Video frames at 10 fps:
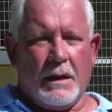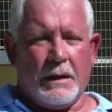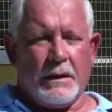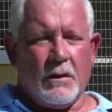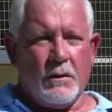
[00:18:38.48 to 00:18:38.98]

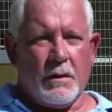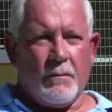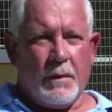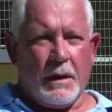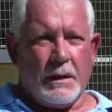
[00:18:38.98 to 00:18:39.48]
including
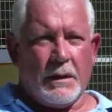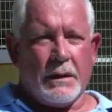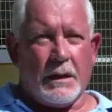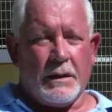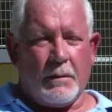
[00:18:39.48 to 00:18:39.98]

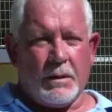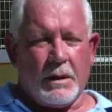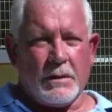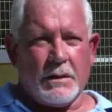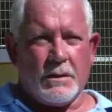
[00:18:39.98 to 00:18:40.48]
a double
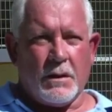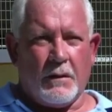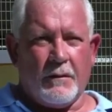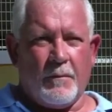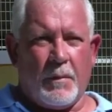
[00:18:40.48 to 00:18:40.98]
dosage
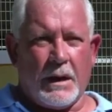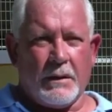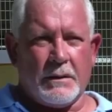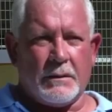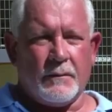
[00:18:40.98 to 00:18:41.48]
of
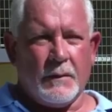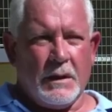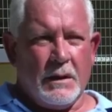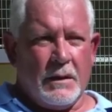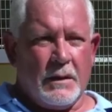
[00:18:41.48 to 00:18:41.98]
biotin.
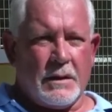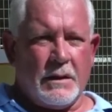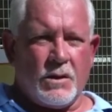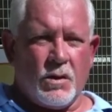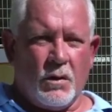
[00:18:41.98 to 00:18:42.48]
This
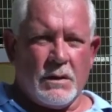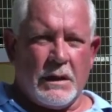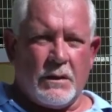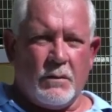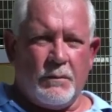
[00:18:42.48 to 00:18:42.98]
ensures
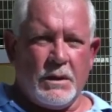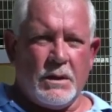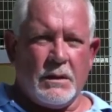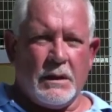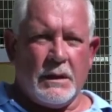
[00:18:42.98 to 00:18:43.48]
that your
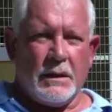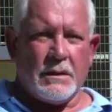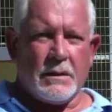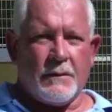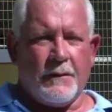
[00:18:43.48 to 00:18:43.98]
pigeon
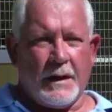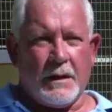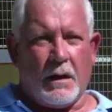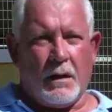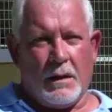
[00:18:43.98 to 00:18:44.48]
is fed
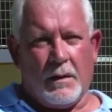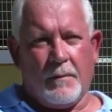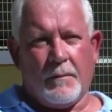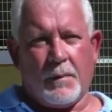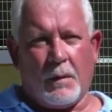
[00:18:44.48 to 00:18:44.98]

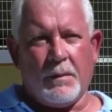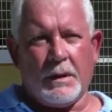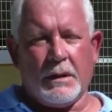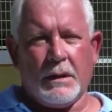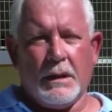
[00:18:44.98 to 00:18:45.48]

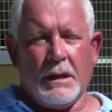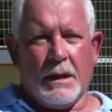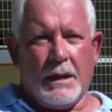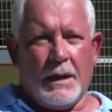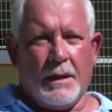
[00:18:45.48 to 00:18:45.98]
properly
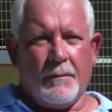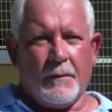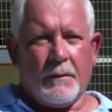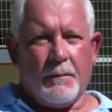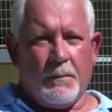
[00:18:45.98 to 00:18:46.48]

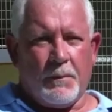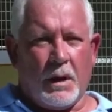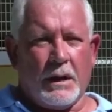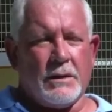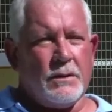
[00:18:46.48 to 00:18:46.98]

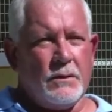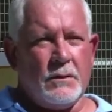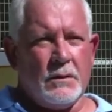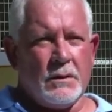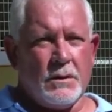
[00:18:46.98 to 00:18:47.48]
prior to
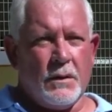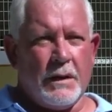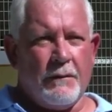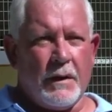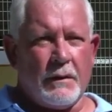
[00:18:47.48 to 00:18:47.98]
the
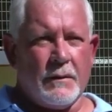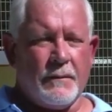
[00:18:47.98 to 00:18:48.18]
event.